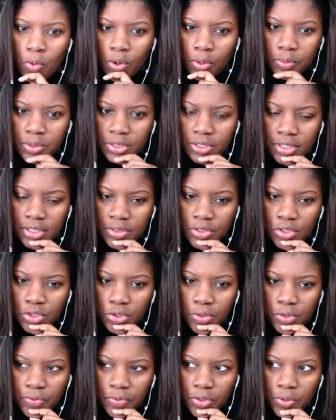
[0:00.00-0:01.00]
It was a
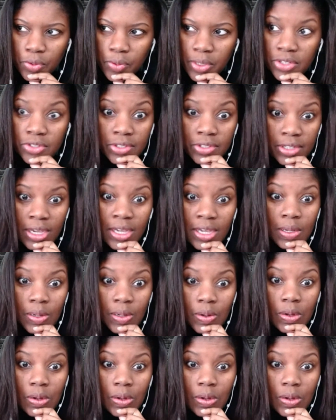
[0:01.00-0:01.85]
Surf USA.